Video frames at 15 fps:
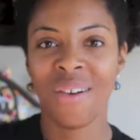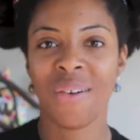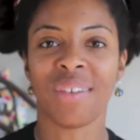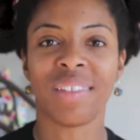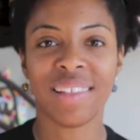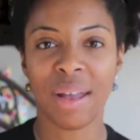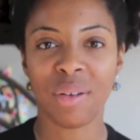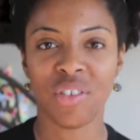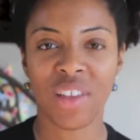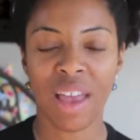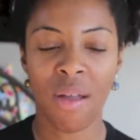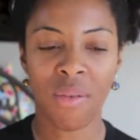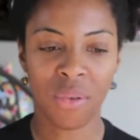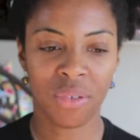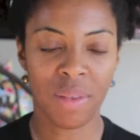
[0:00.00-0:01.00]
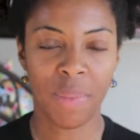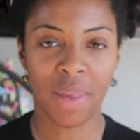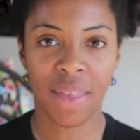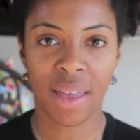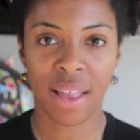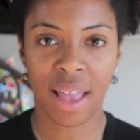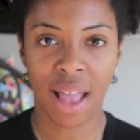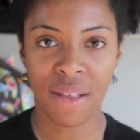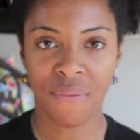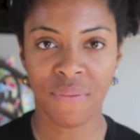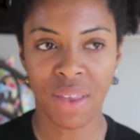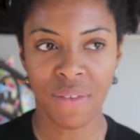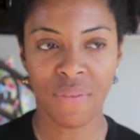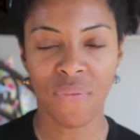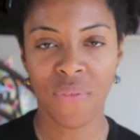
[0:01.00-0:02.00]
or slouch down, or something that could kind of
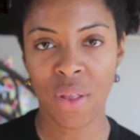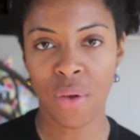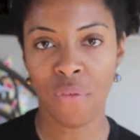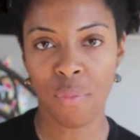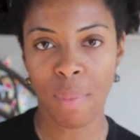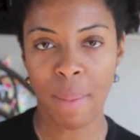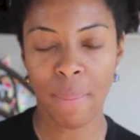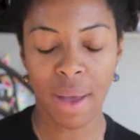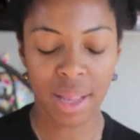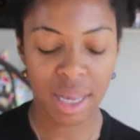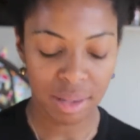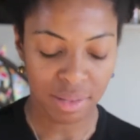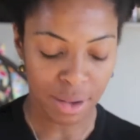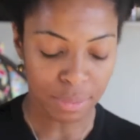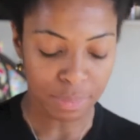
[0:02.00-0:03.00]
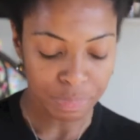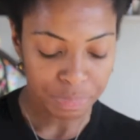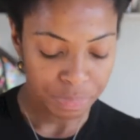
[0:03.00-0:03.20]
even fit over my body. So